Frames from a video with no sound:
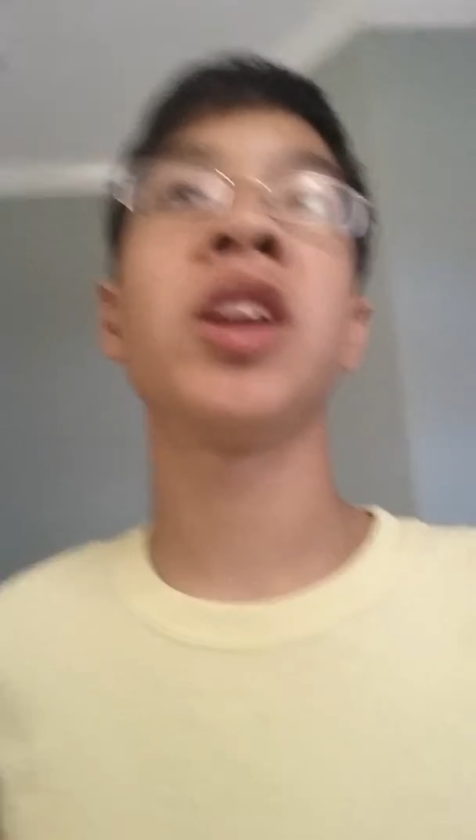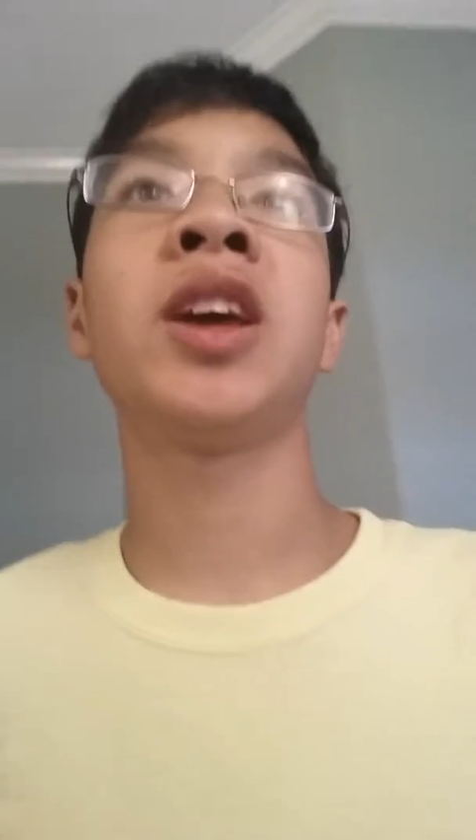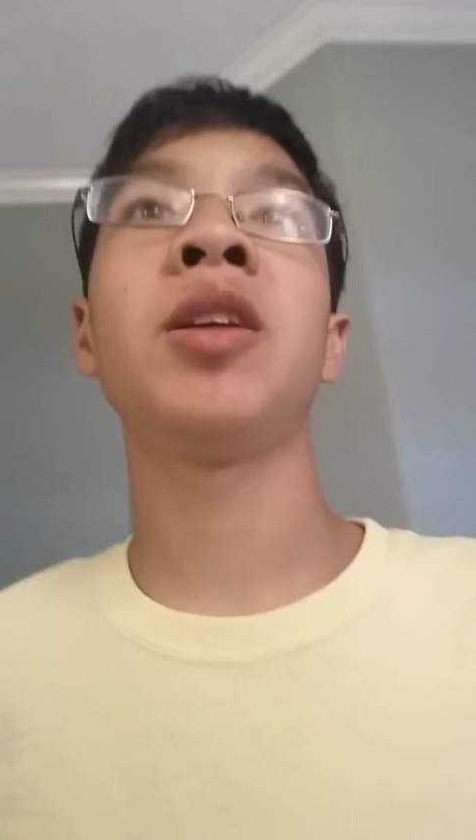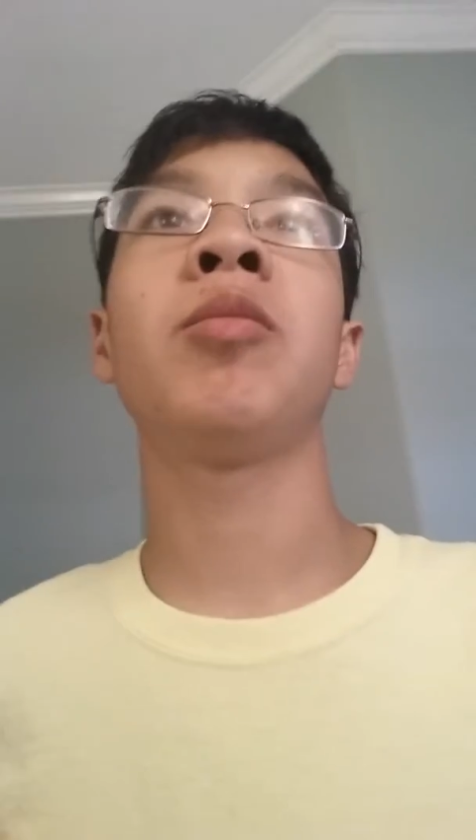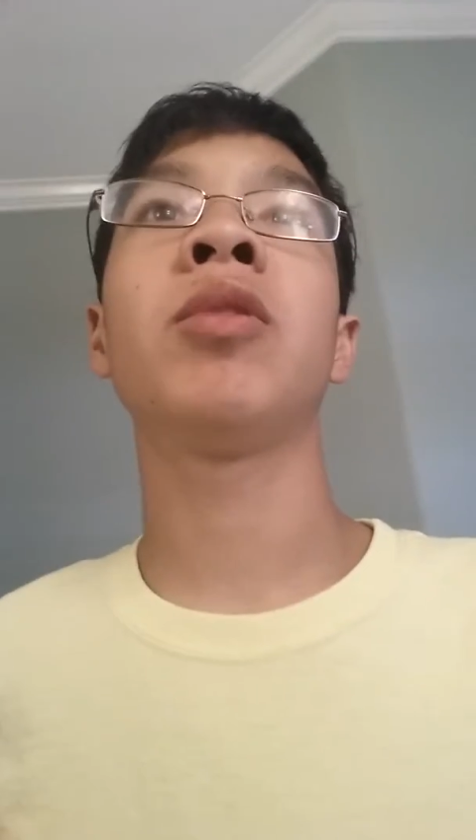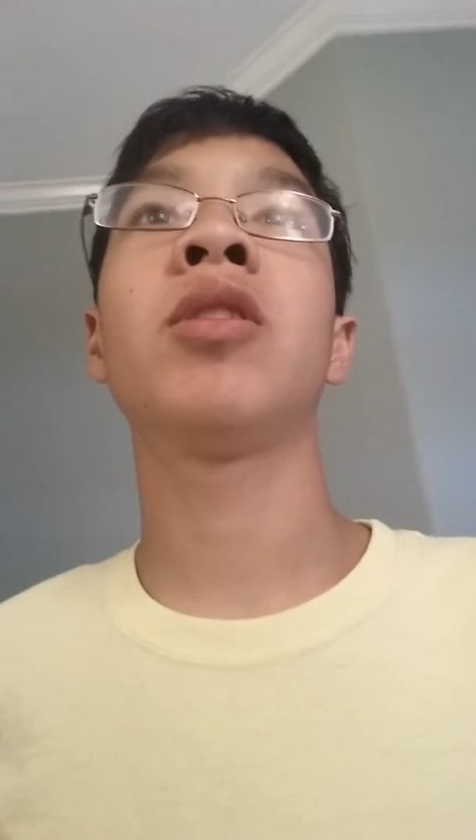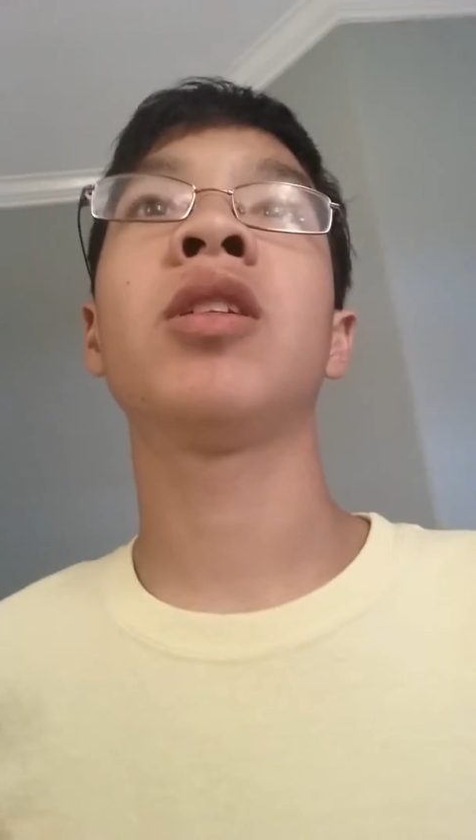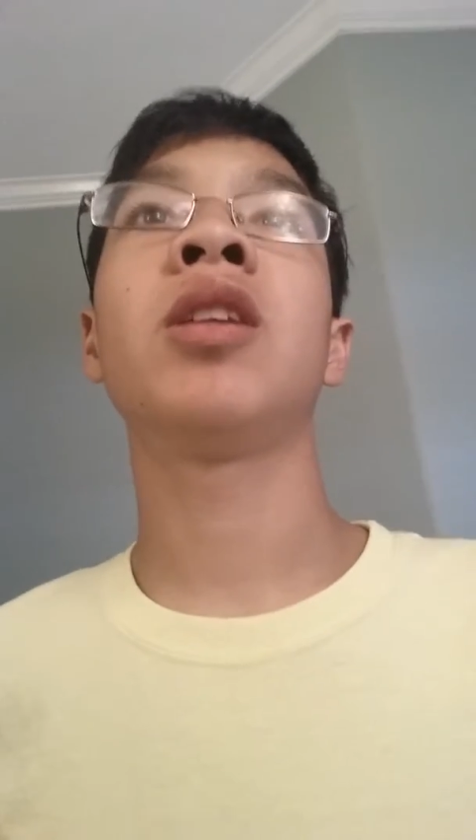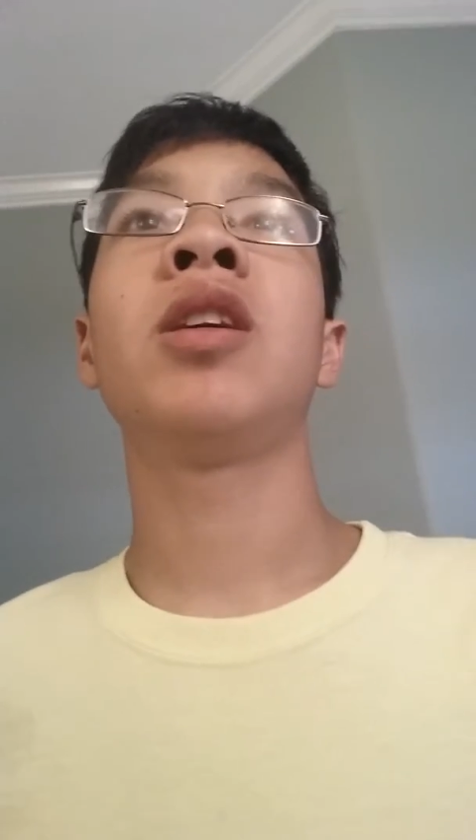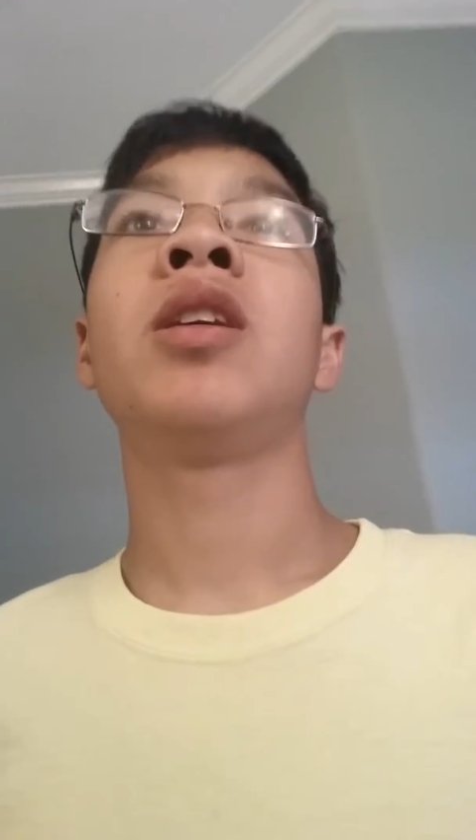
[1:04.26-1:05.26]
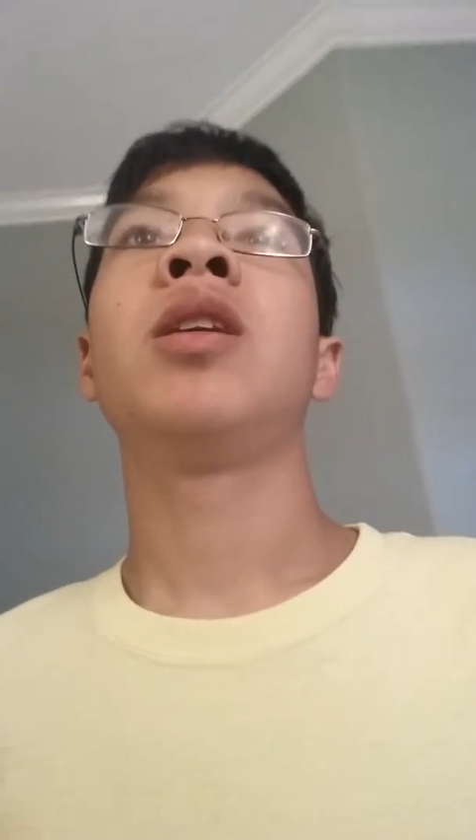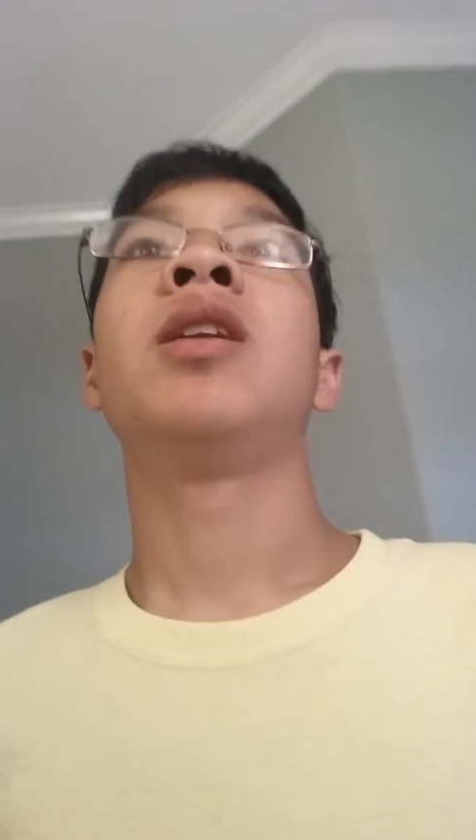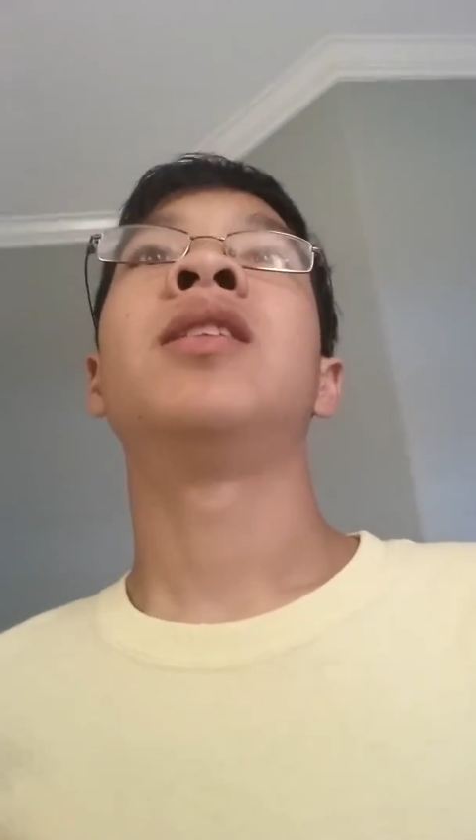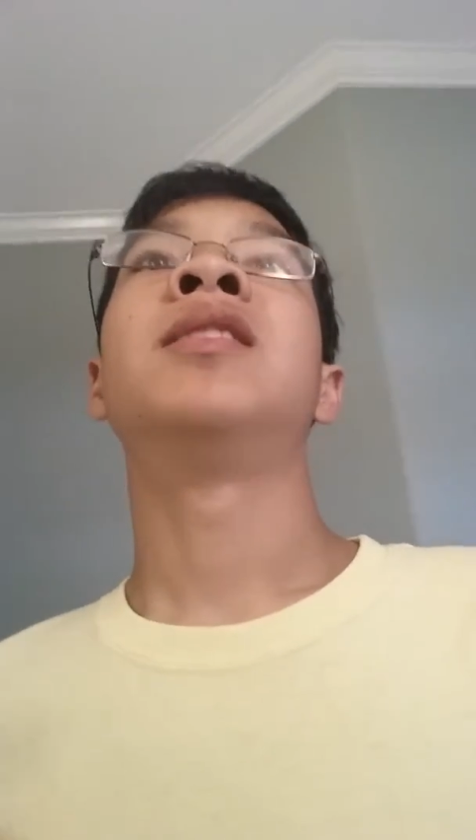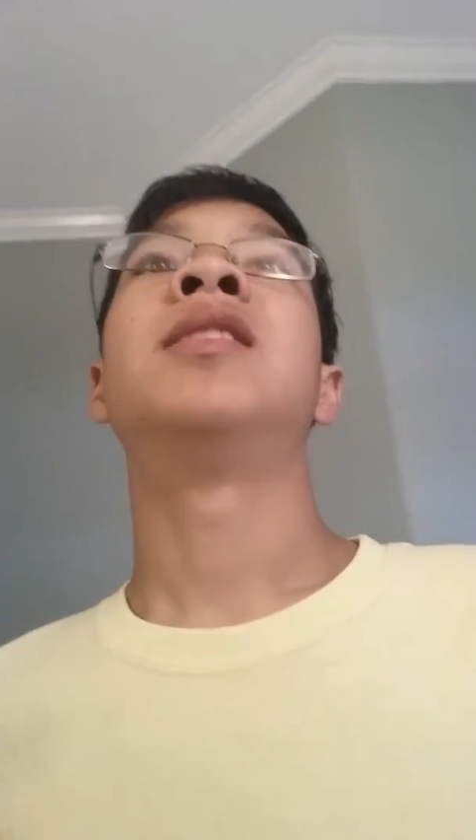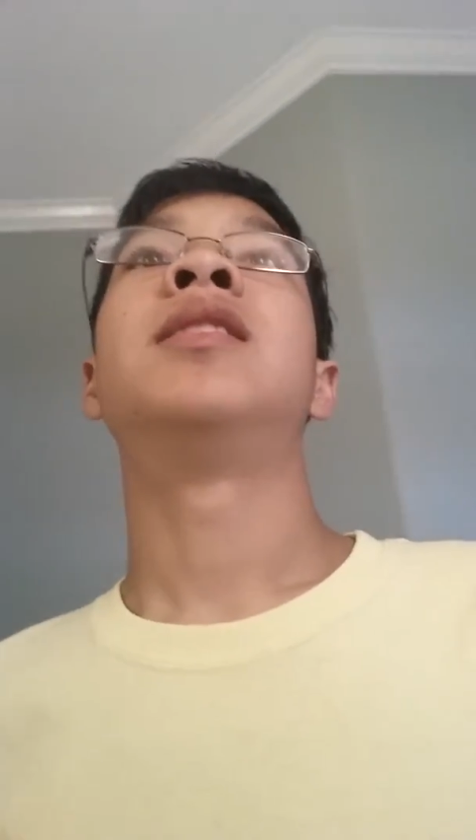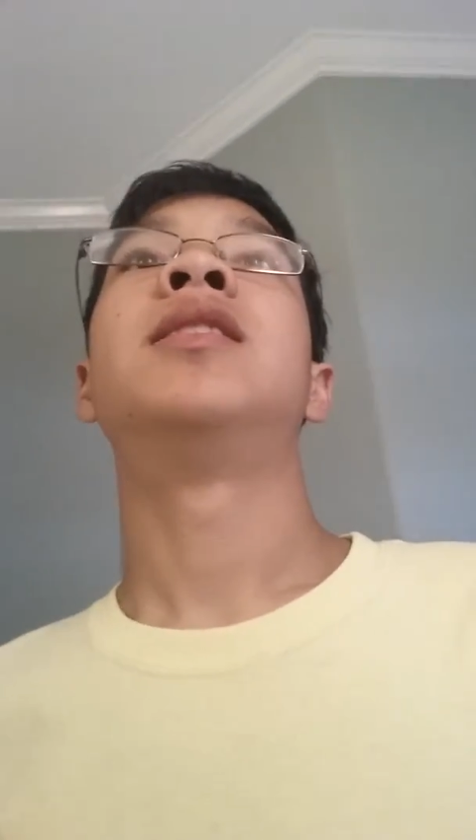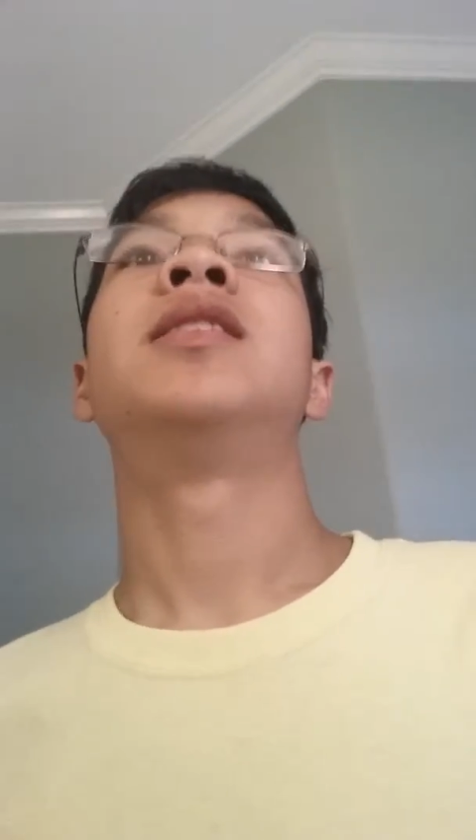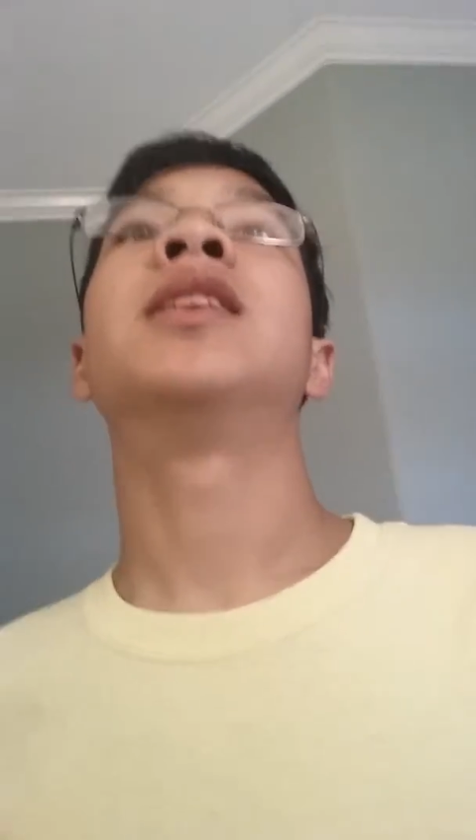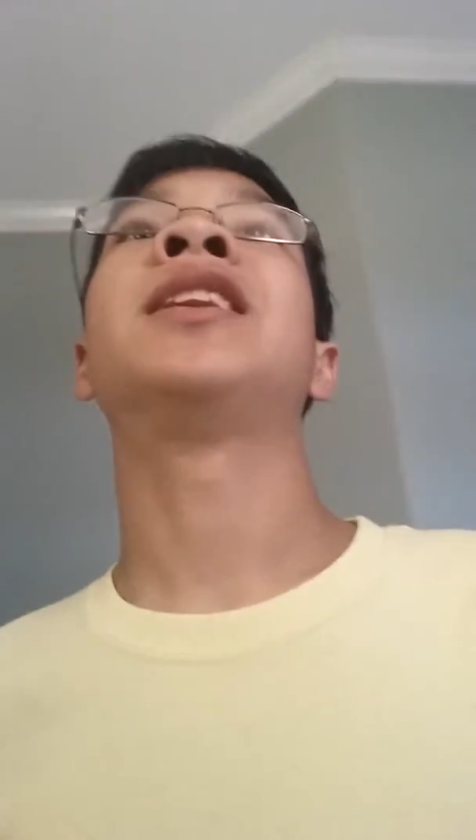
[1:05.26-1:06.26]
games.
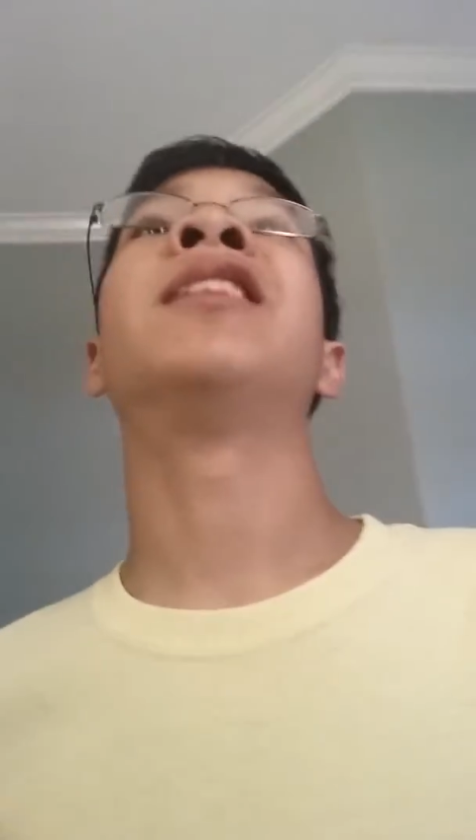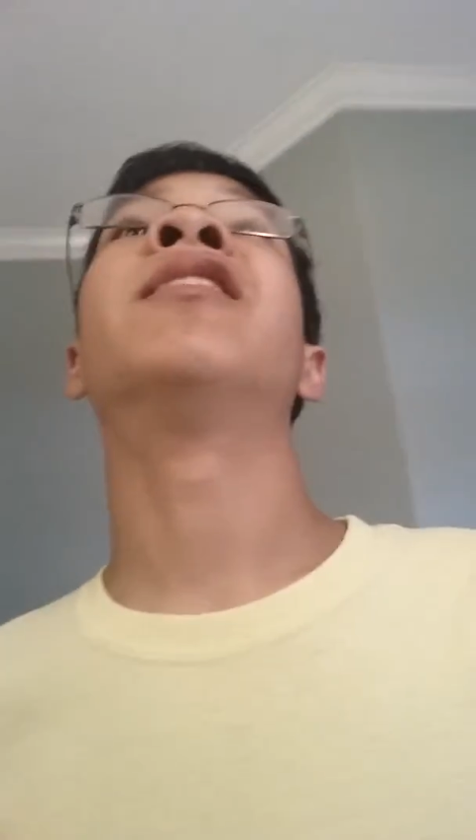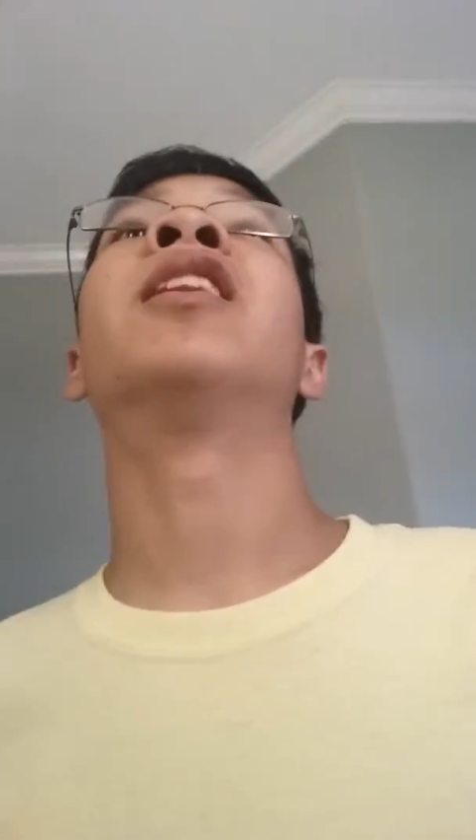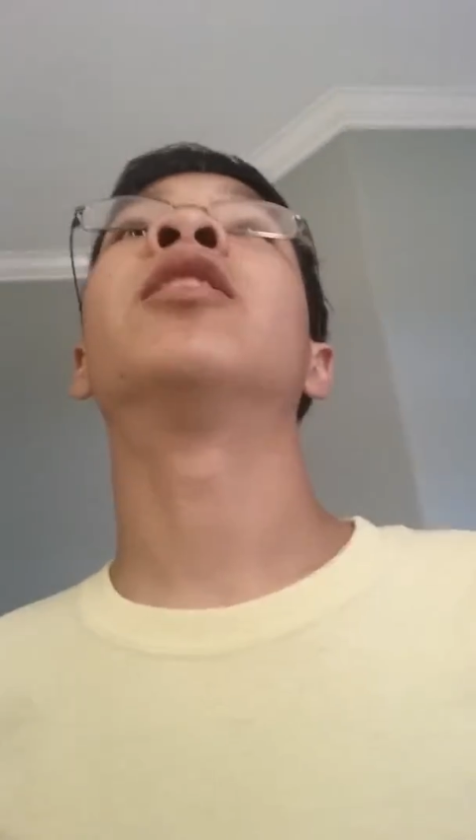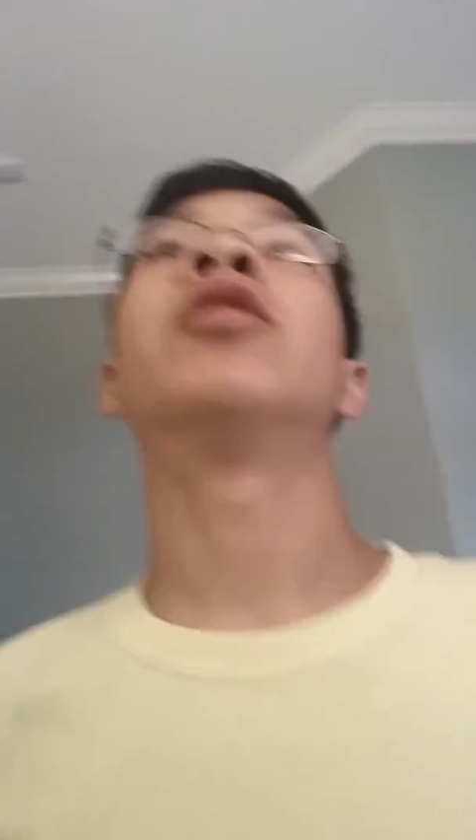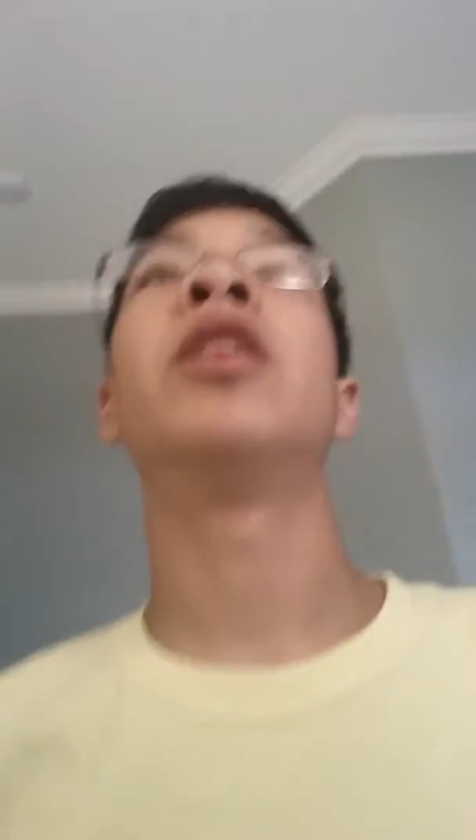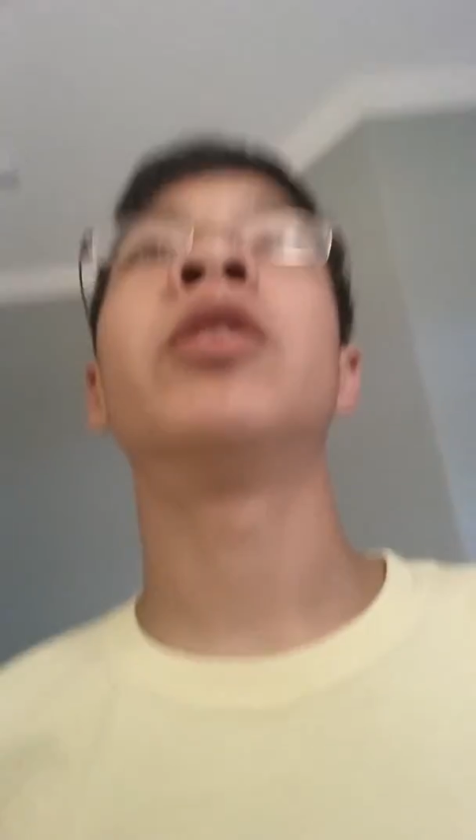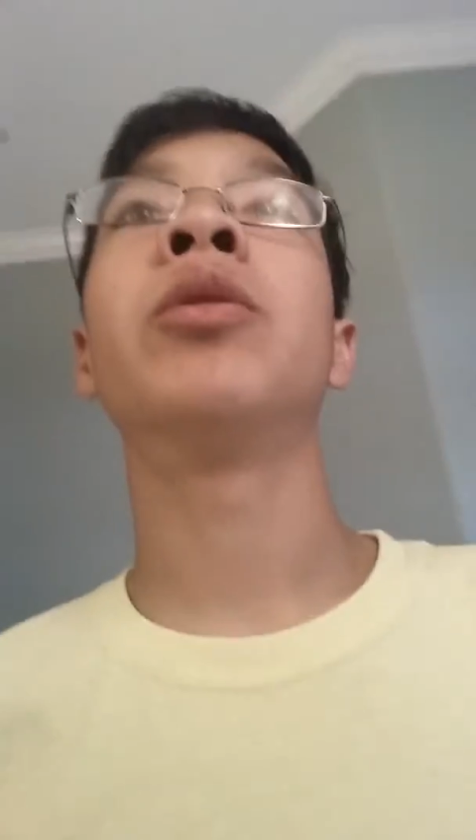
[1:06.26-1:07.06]
I can I don't know.